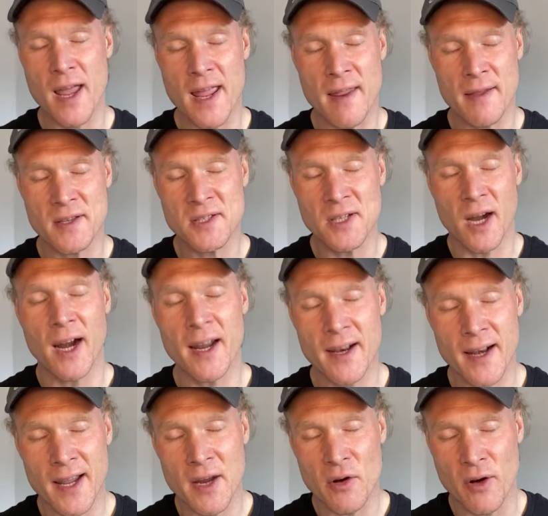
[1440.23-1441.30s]
either
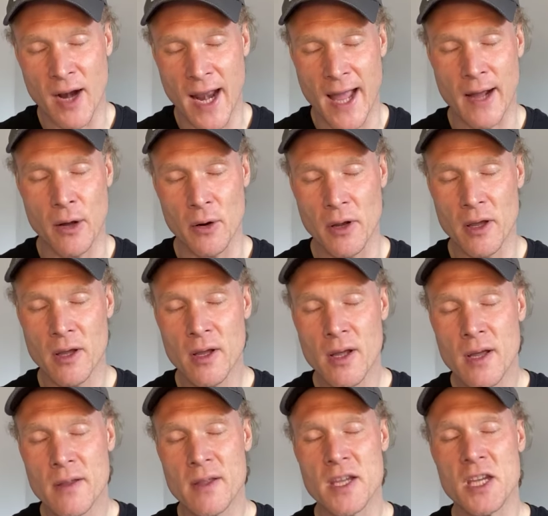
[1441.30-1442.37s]
silently or aloud,
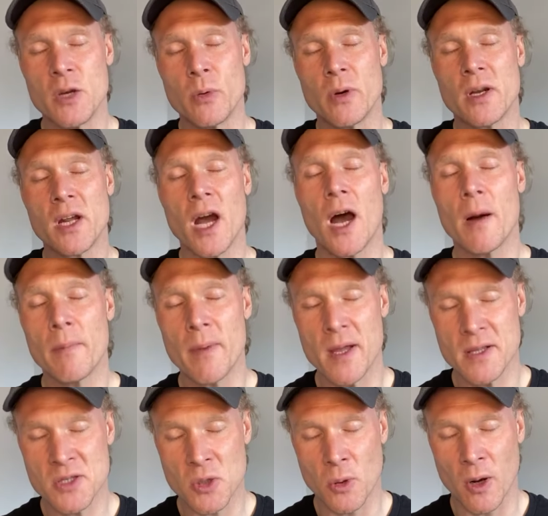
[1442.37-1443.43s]
that you would come
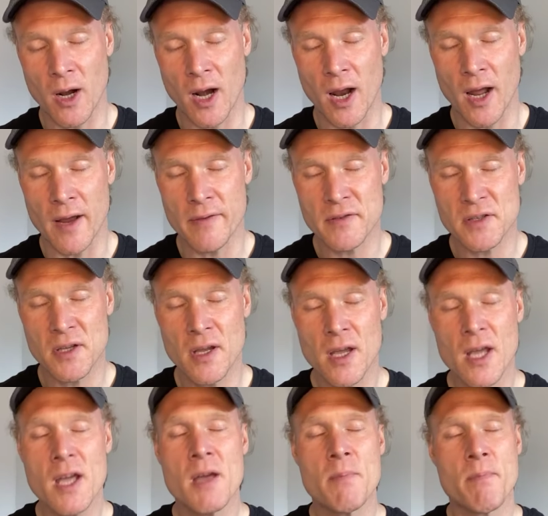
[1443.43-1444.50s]
into our lives.
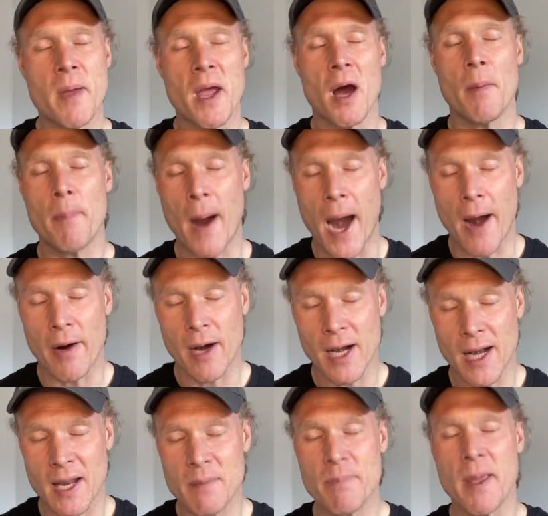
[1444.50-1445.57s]
Be our
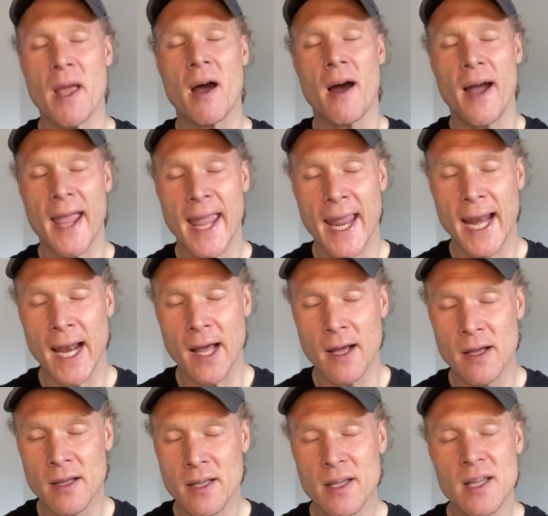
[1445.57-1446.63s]
paraclete, be our healer,
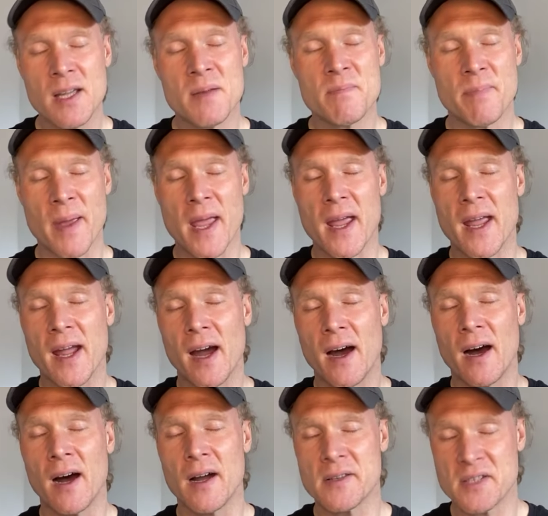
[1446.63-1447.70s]
be
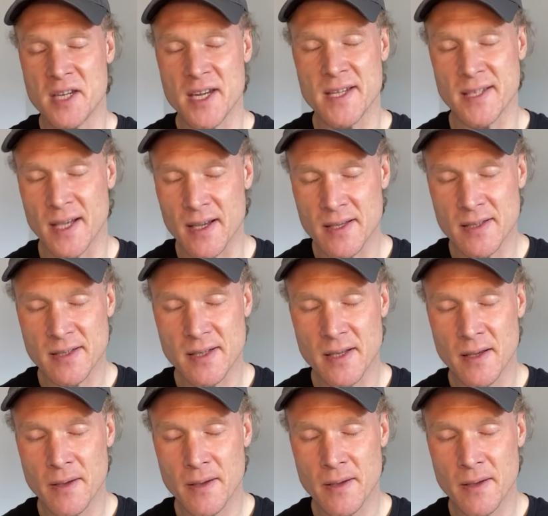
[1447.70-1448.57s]
our Jesus.